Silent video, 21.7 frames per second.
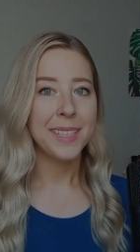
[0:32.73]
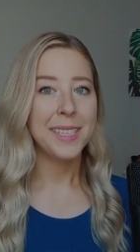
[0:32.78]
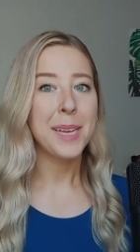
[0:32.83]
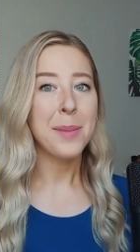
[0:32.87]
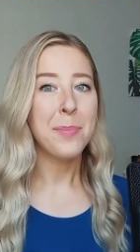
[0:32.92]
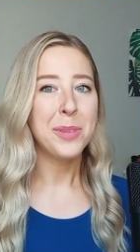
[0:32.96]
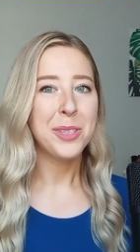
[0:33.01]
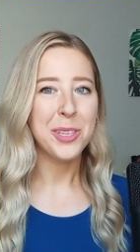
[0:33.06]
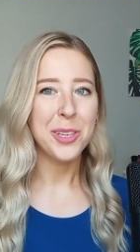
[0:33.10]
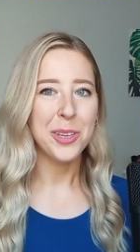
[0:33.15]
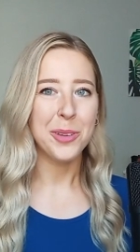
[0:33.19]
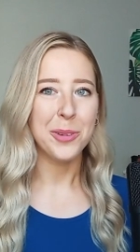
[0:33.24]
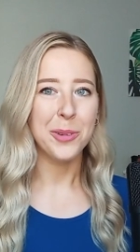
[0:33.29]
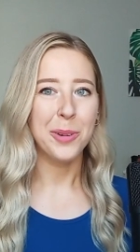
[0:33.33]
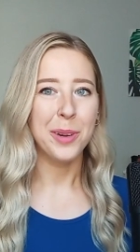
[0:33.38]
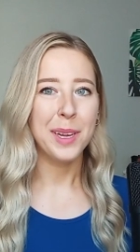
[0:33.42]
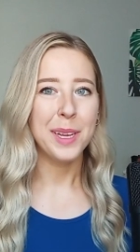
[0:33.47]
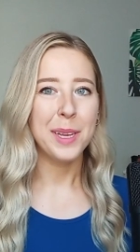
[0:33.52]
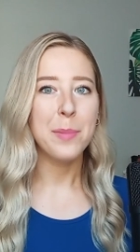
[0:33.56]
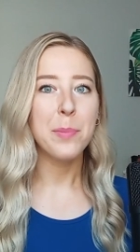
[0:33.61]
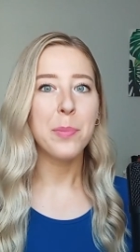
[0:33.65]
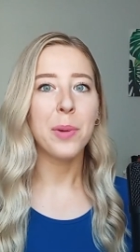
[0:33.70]
Tip
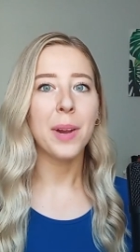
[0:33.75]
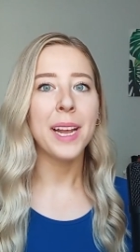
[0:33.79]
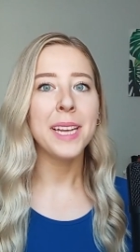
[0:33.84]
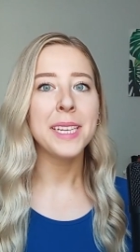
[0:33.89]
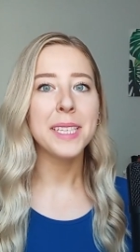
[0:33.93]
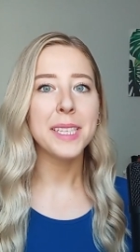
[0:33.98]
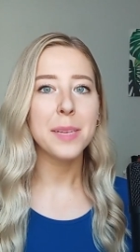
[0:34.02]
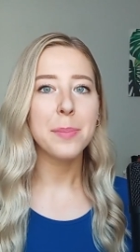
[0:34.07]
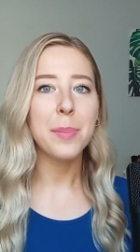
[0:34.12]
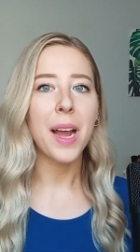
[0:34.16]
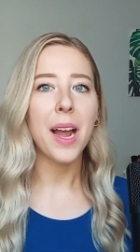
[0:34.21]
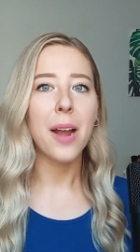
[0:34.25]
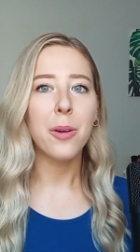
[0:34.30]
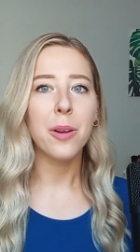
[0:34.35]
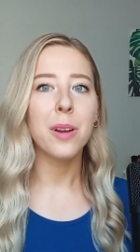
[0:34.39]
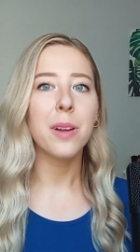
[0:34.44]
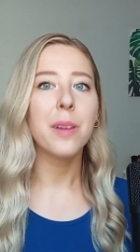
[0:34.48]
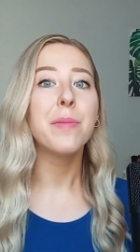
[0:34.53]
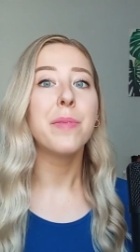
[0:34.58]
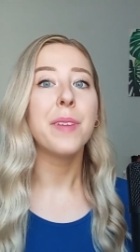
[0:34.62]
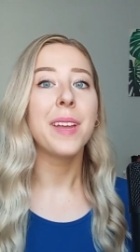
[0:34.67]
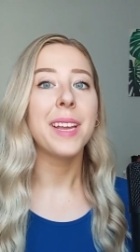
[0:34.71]
2, embrace the
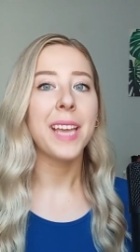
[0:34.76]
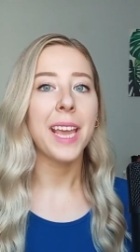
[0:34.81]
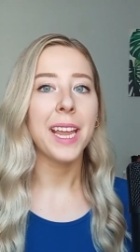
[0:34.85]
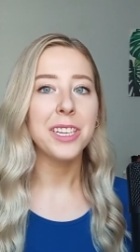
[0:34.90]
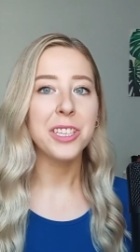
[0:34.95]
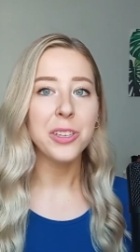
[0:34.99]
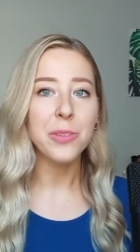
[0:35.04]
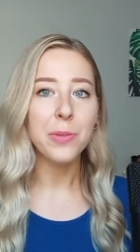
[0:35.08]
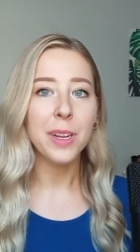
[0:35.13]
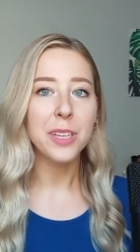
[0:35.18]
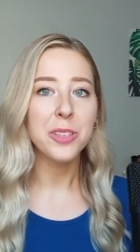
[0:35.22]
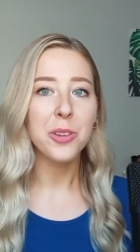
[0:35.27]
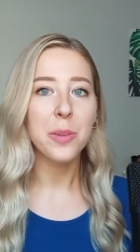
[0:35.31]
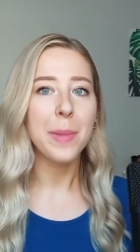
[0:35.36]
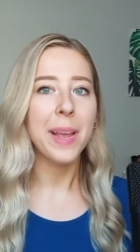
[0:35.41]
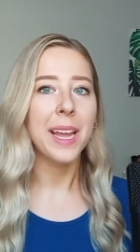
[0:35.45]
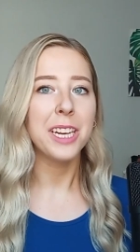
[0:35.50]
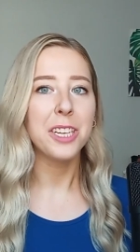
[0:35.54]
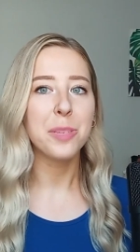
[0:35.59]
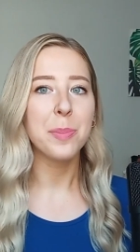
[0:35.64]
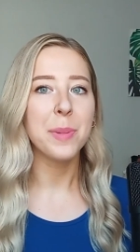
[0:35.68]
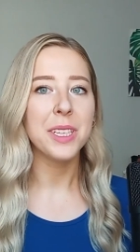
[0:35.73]
power of vacation rental
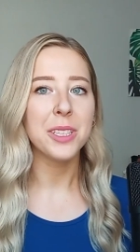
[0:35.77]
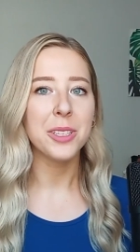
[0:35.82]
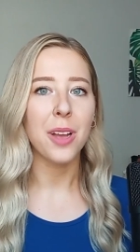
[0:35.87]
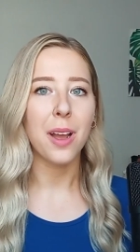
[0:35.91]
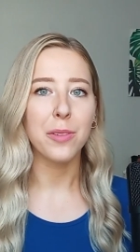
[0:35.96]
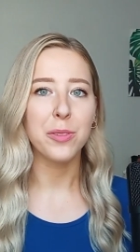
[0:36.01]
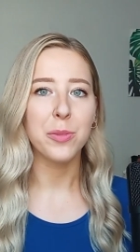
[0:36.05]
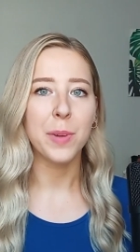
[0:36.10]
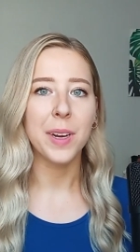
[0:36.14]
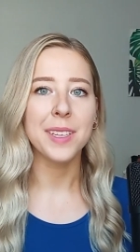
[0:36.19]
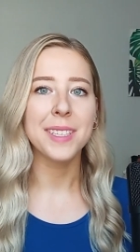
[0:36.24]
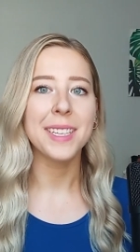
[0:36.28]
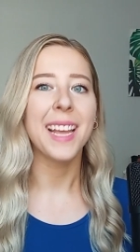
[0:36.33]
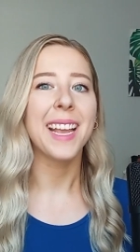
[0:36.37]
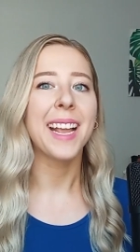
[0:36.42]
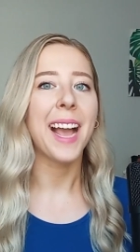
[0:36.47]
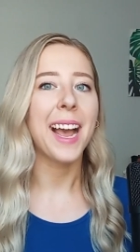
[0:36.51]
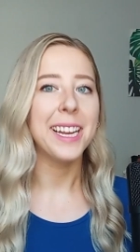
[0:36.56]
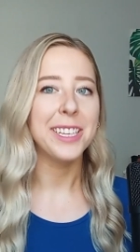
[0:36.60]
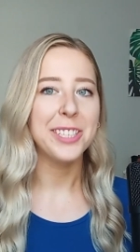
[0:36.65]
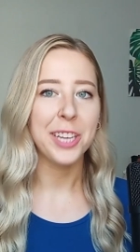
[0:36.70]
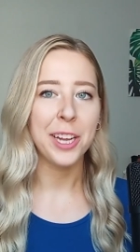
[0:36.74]
management softwares
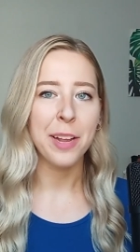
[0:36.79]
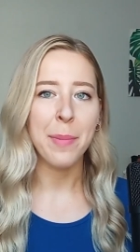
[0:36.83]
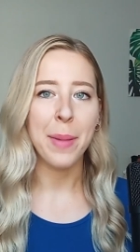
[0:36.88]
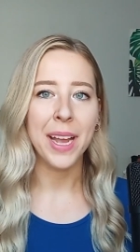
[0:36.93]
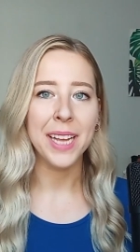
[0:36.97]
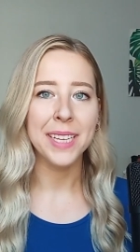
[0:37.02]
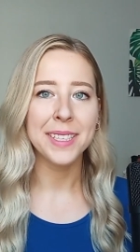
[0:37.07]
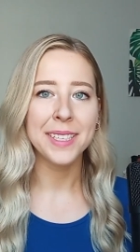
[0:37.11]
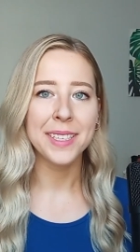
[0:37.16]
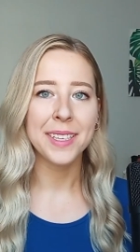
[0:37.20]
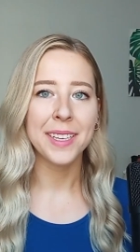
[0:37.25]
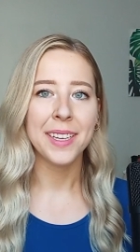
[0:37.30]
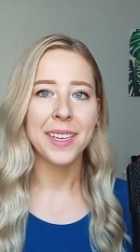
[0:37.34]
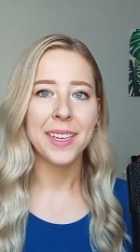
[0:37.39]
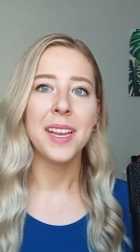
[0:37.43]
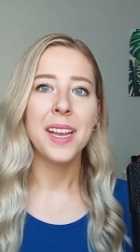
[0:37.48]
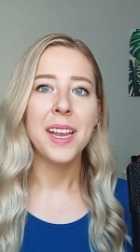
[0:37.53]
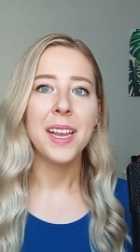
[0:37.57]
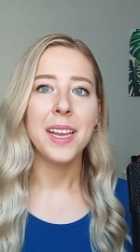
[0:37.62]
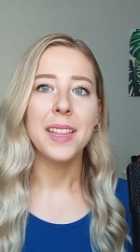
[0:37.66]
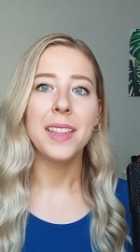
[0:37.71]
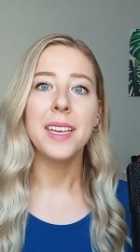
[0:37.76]
like IGMS.
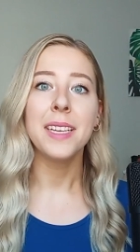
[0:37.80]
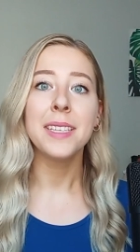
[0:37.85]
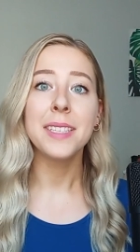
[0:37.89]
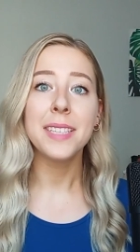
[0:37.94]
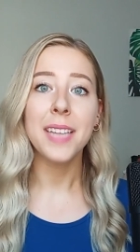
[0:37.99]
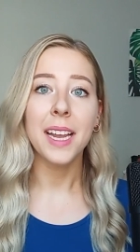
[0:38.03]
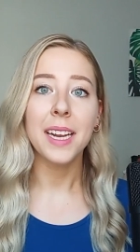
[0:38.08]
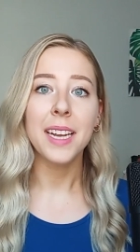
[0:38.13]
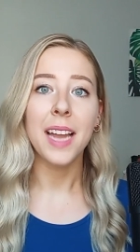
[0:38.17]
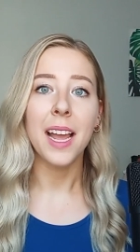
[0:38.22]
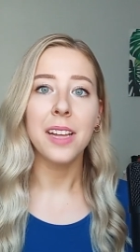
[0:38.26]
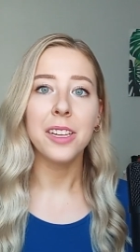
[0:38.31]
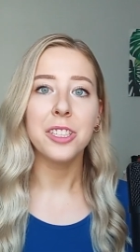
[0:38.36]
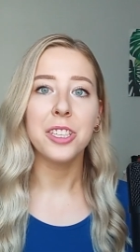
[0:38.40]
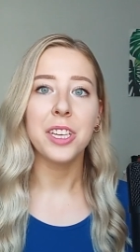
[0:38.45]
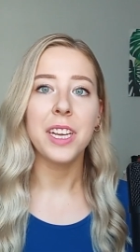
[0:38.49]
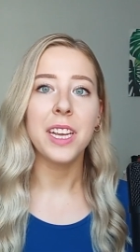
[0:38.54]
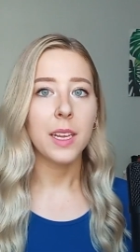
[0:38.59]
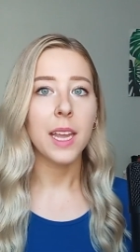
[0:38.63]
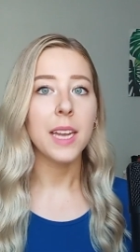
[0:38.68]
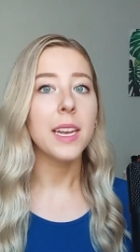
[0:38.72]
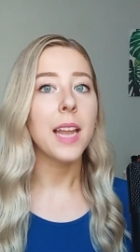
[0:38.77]
This
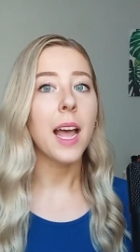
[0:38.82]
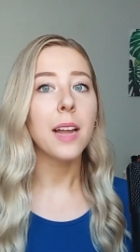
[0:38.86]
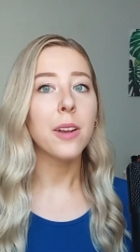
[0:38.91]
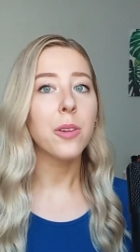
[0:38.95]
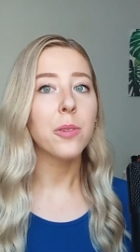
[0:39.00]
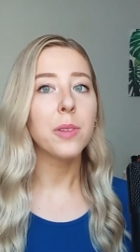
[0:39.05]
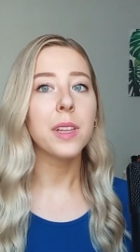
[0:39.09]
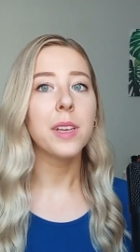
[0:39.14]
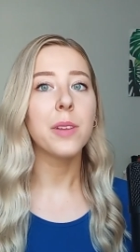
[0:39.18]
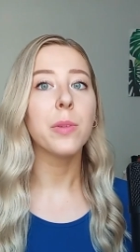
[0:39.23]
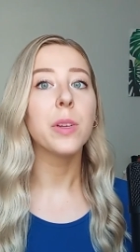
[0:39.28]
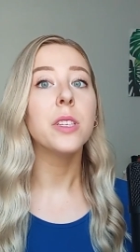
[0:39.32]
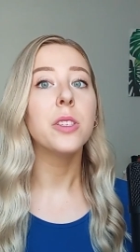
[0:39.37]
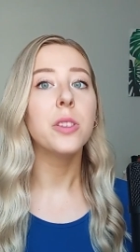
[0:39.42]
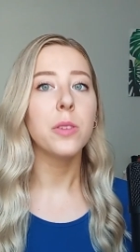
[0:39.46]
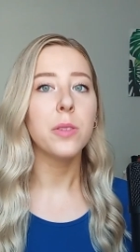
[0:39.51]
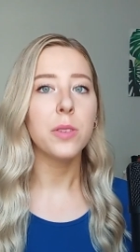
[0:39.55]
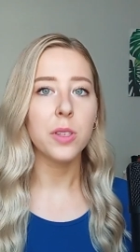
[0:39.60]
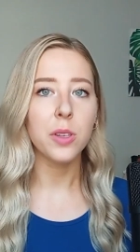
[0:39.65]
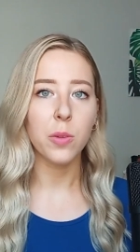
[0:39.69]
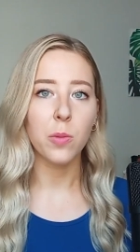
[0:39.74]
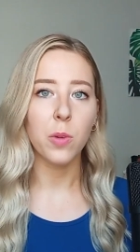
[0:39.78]
technology can not only
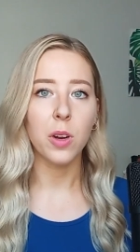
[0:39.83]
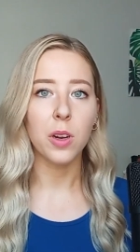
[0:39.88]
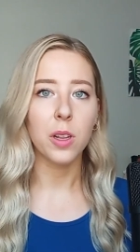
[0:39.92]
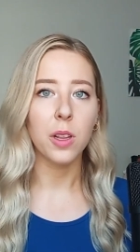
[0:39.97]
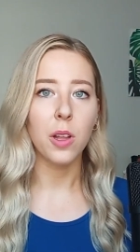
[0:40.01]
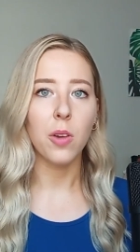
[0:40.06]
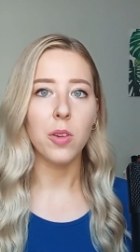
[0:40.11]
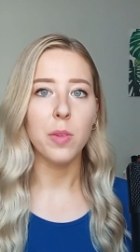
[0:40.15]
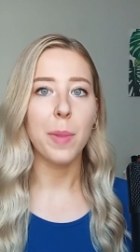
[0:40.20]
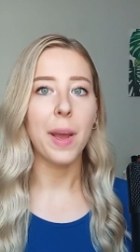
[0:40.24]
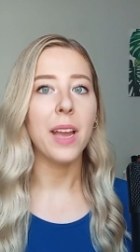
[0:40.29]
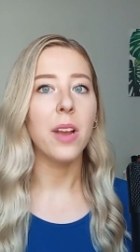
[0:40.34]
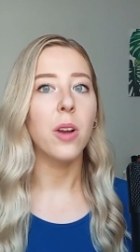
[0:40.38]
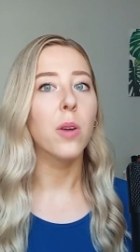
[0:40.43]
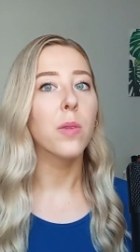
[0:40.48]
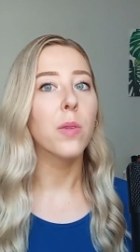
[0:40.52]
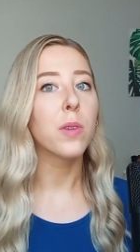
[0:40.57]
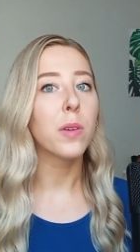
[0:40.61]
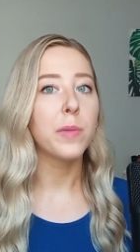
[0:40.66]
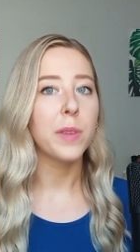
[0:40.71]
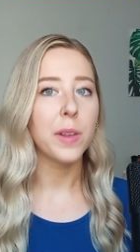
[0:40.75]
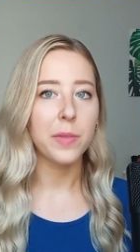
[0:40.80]
reduce your workload by
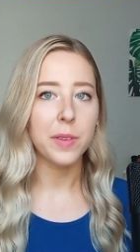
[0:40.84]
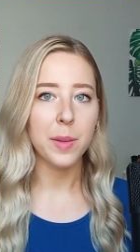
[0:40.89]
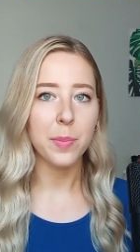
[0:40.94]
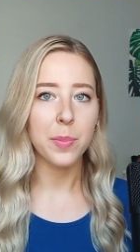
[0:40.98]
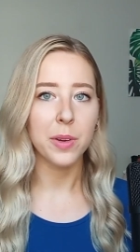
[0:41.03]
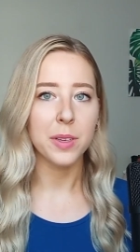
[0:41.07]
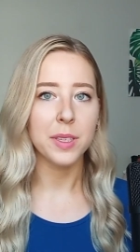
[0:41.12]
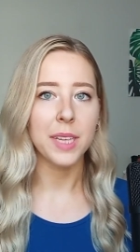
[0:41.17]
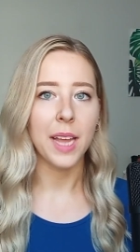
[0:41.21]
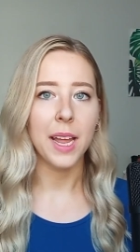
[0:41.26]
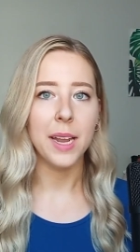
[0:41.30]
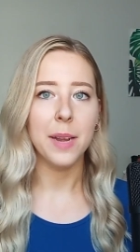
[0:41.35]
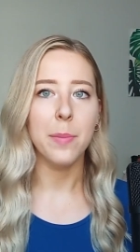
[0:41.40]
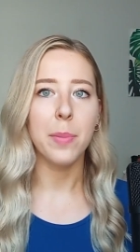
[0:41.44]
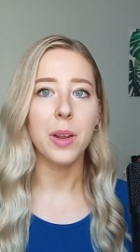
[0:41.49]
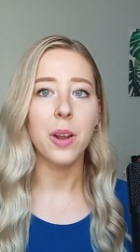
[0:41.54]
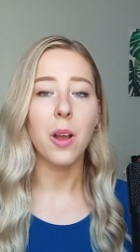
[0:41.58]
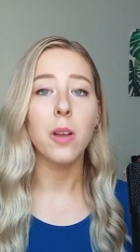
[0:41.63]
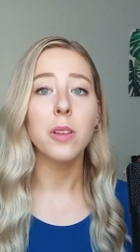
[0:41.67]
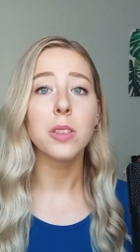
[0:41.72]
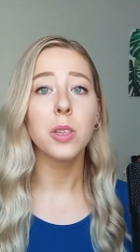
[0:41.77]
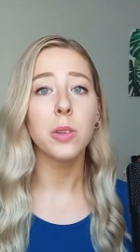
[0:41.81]
over 50%,
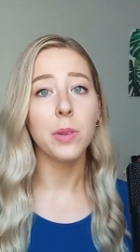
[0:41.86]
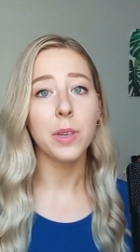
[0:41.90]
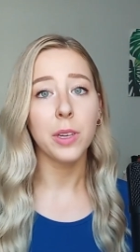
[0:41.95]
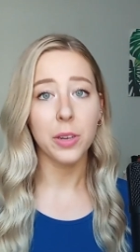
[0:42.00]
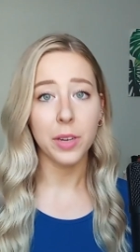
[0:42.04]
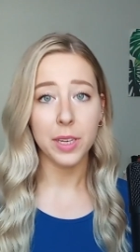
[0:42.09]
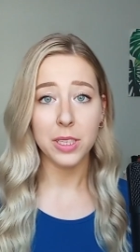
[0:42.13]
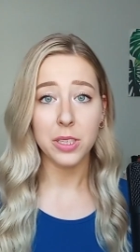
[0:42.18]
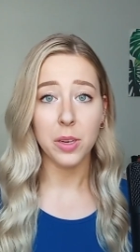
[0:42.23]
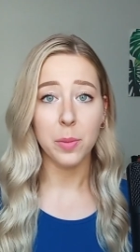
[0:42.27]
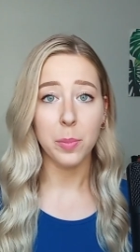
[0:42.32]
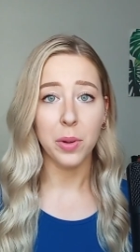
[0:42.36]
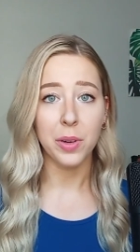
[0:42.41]
but also increase your